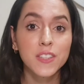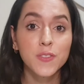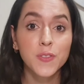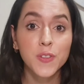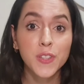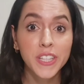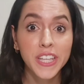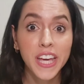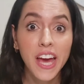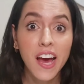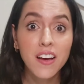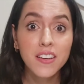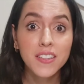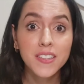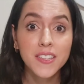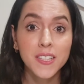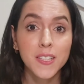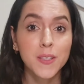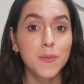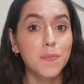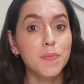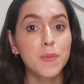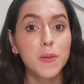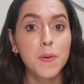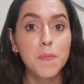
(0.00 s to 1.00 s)
for
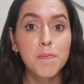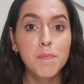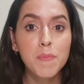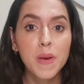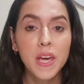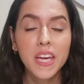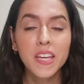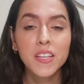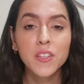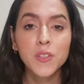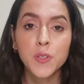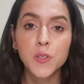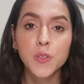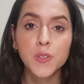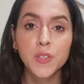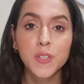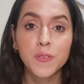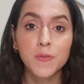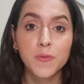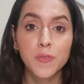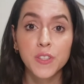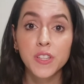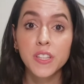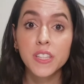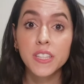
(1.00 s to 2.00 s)
calcium, the main nutrient
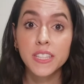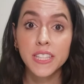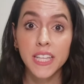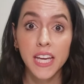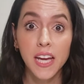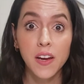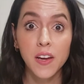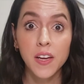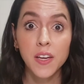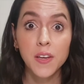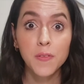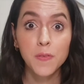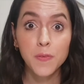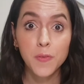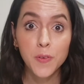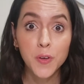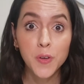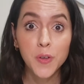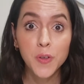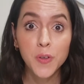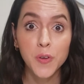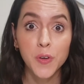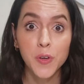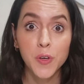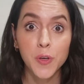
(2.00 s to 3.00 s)
for the dairy
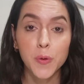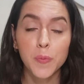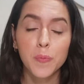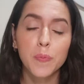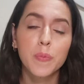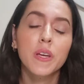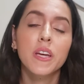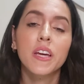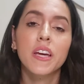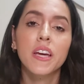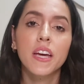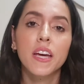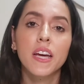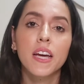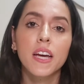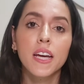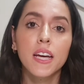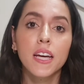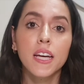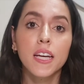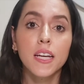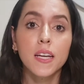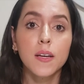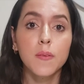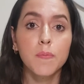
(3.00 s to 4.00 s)
food group.
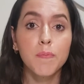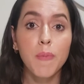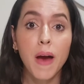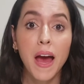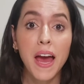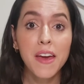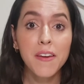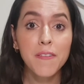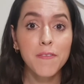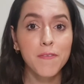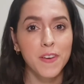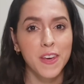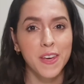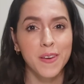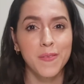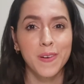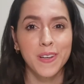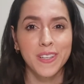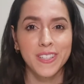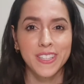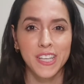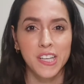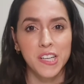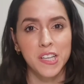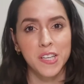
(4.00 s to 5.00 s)
My
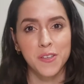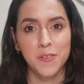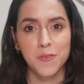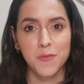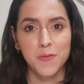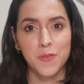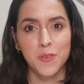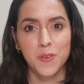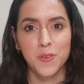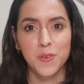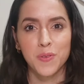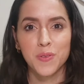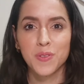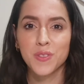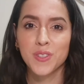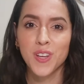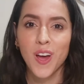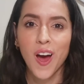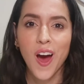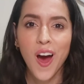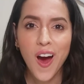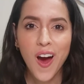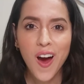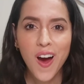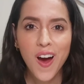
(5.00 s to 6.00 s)
favorite dairy foods
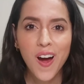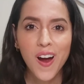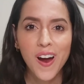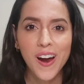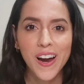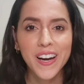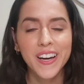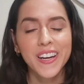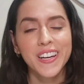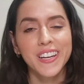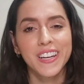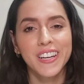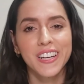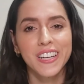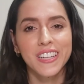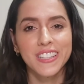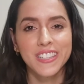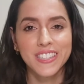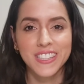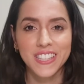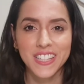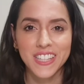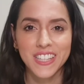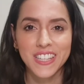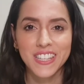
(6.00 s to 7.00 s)
are
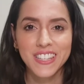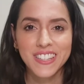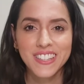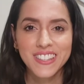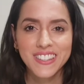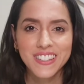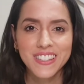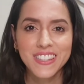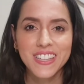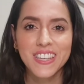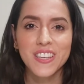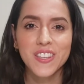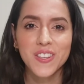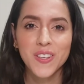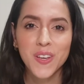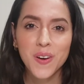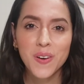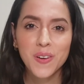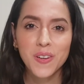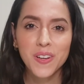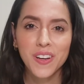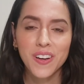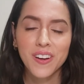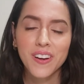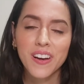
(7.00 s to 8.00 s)
cheese,
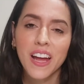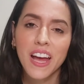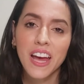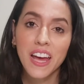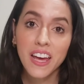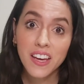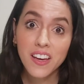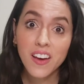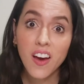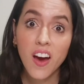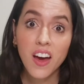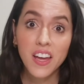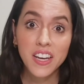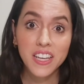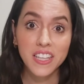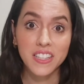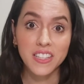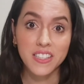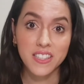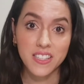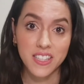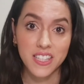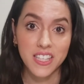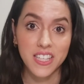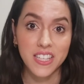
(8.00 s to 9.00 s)
yogurt, and
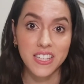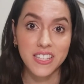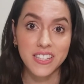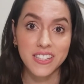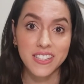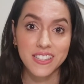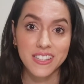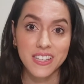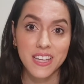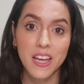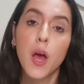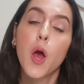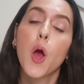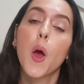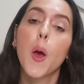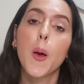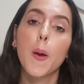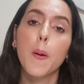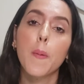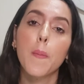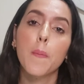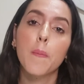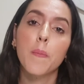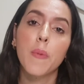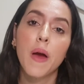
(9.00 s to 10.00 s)
cottage cheese.
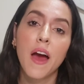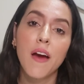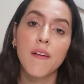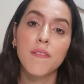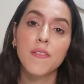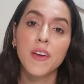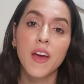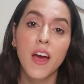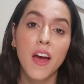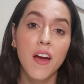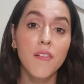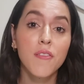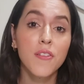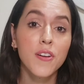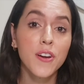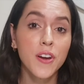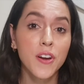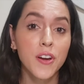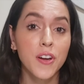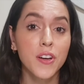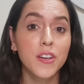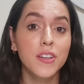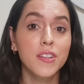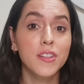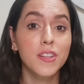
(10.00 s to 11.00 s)
Have you ever
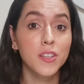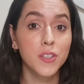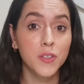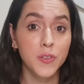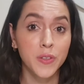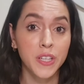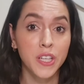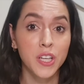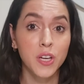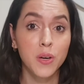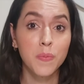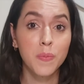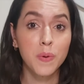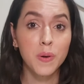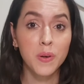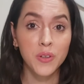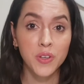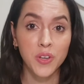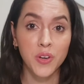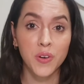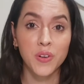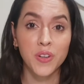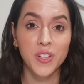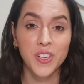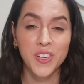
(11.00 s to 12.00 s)
heard of the drinkable
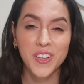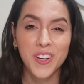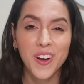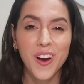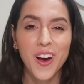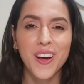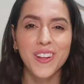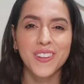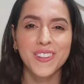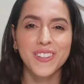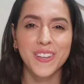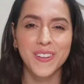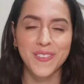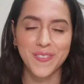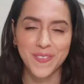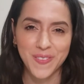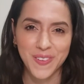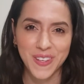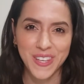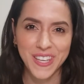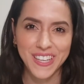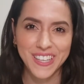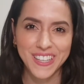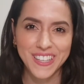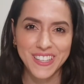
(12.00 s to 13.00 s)
yogurt called
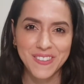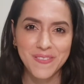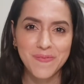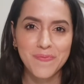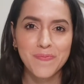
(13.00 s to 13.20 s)
kefir?